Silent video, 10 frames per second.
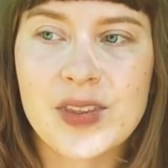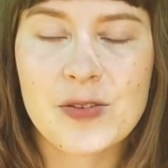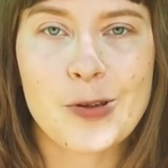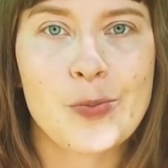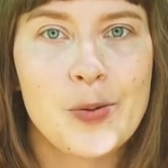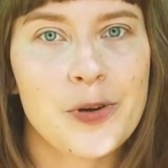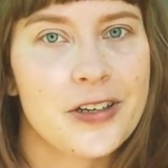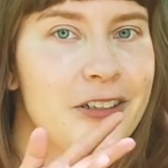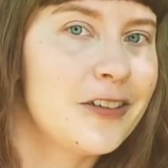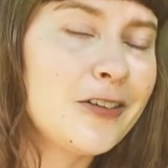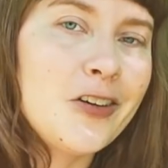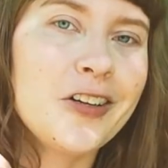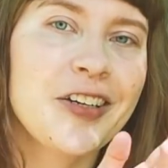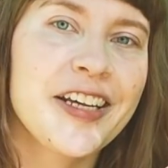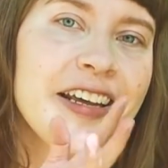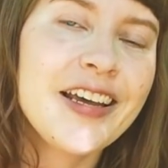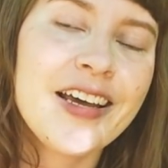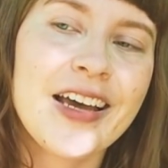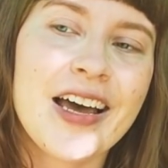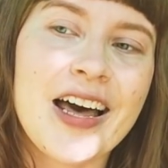with my partner Ollie,
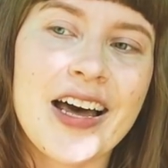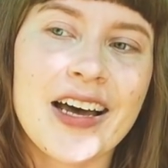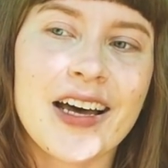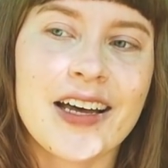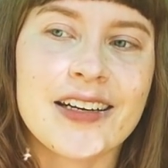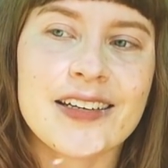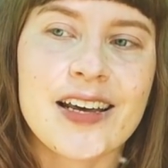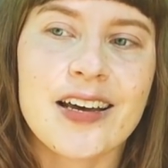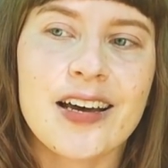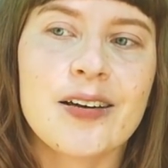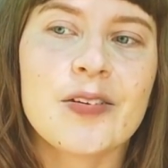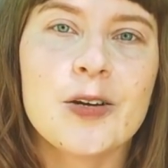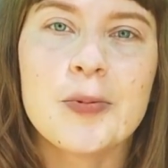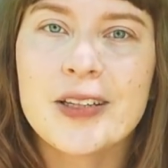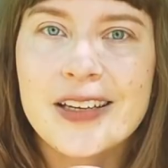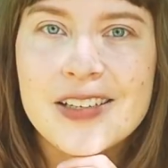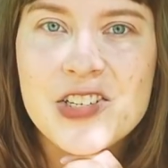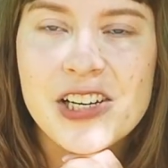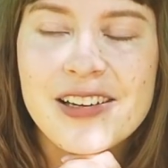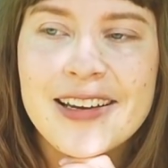and I'm gonna be like
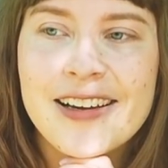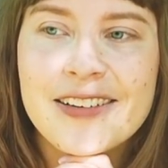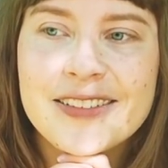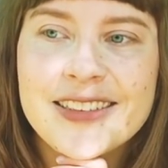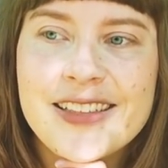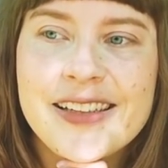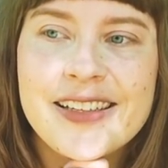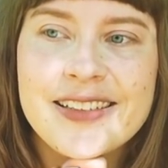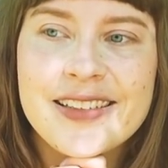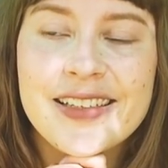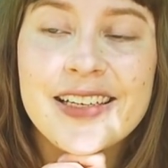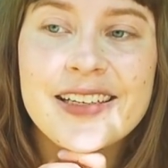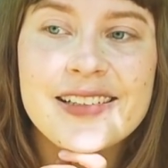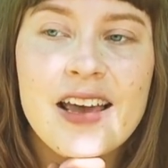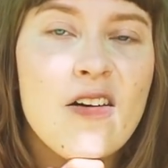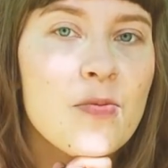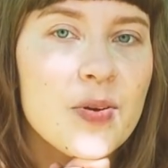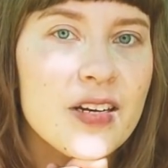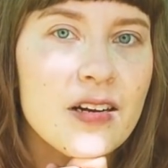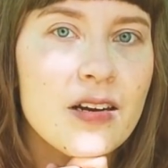checking out the city because I haven't
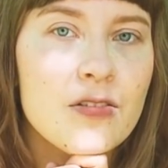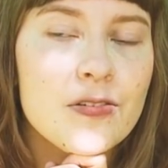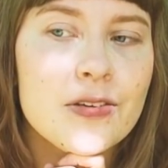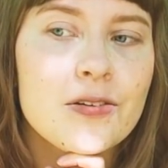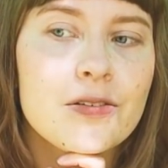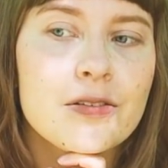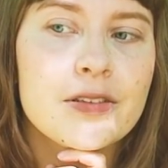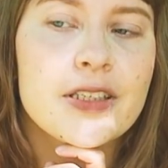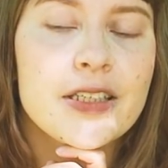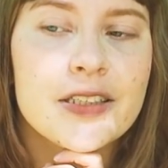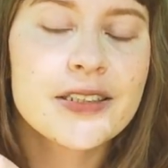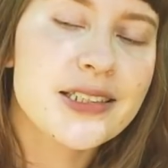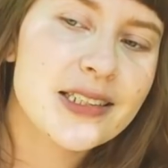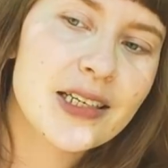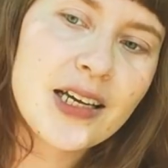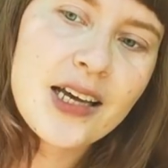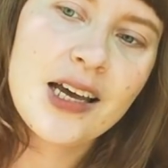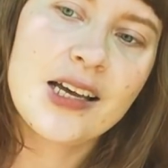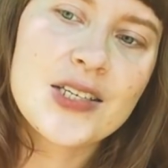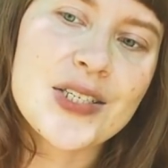been in a few years.
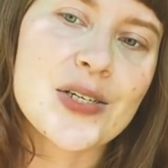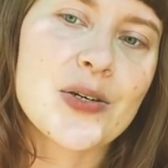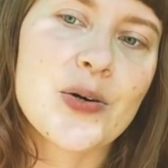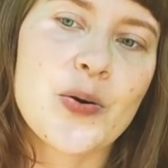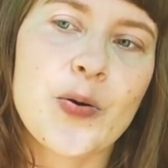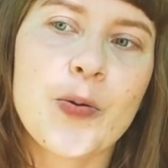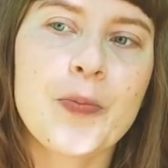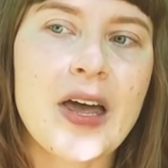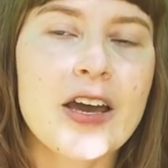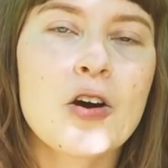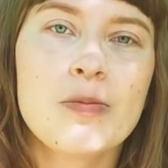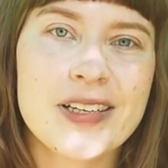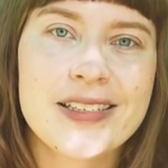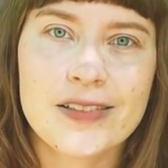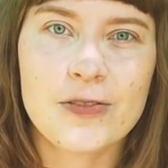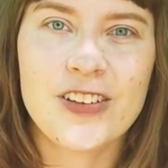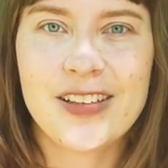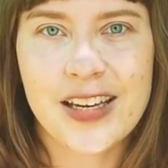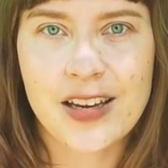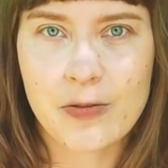So I hope I still feel
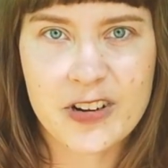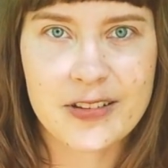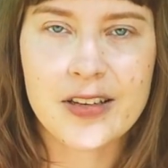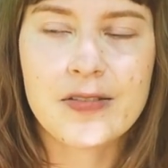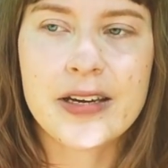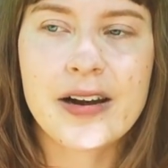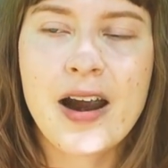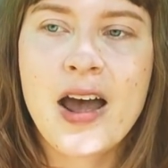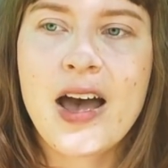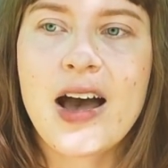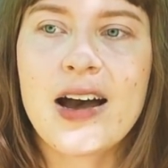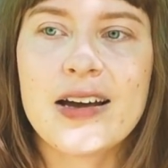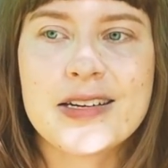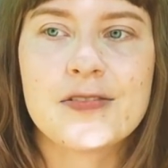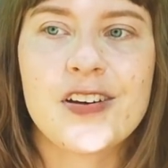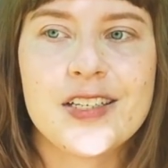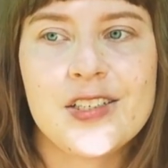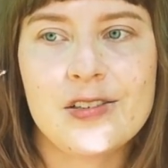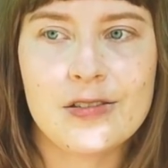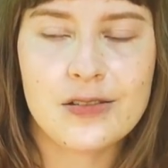like I want to live there, and if I
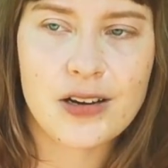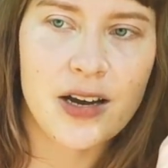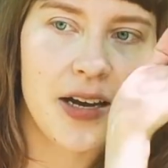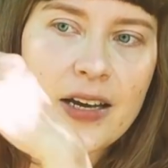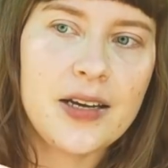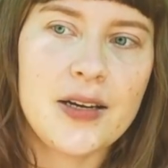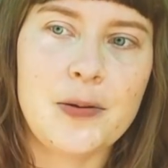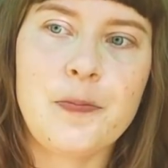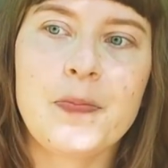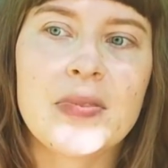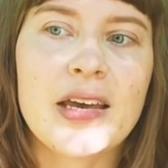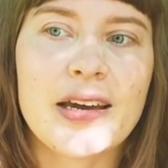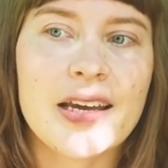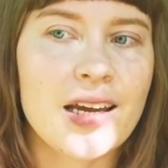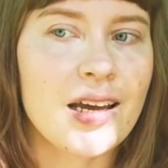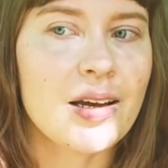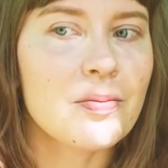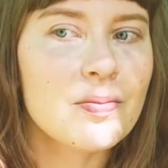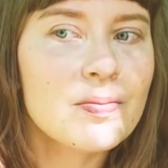do, I am